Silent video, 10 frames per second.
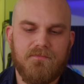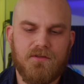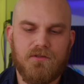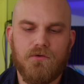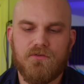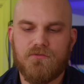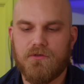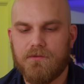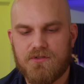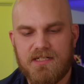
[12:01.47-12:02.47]
the lowest
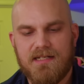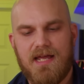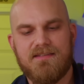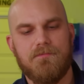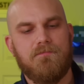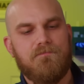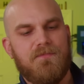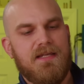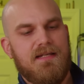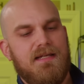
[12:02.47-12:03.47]
frequency. It has a
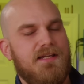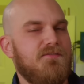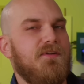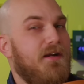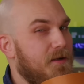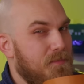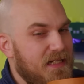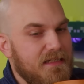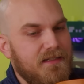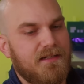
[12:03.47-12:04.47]
has a very
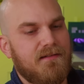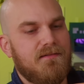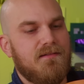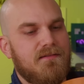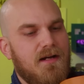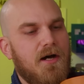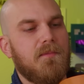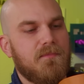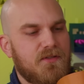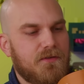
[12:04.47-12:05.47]
appealing
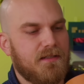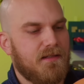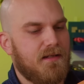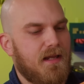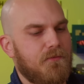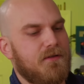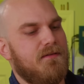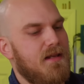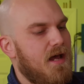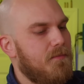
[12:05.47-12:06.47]
hum to it that I
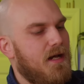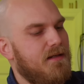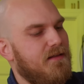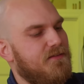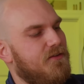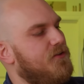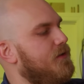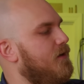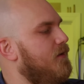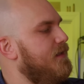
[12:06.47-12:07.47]
would not mind listening
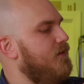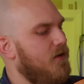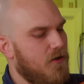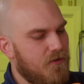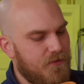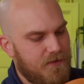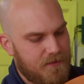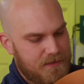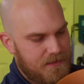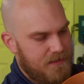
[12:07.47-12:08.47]
to it all day long
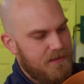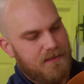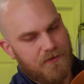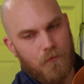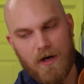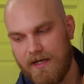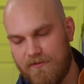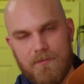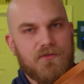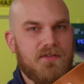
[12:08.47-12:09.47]
over the whine
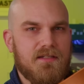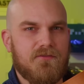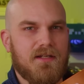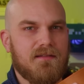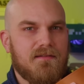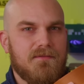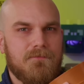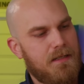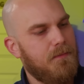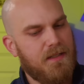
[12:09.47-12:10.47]
of most of these fans.
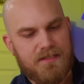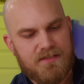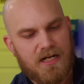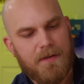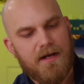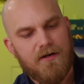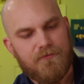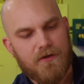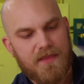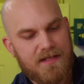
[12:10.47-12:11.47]
But let's talk about
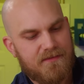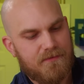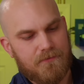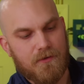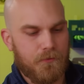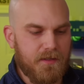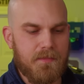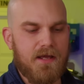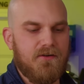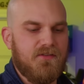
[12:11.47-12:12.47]
airflow. That's what really
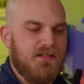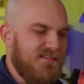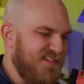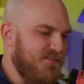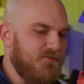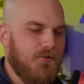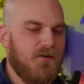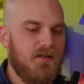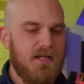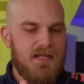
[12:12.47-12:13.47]
matters in season
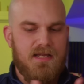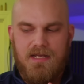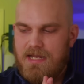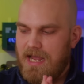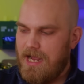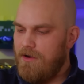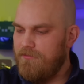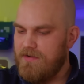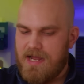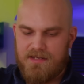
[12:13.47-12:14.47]
four. How
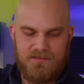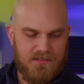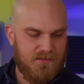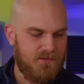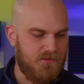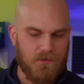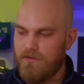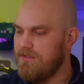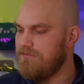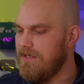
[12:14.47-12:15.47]
fast do
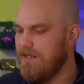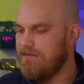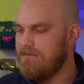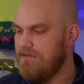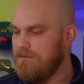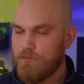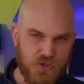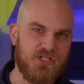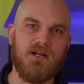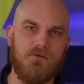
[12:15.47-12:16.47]
all these fans
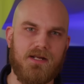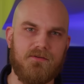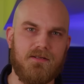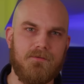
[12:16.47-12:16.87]
push air around?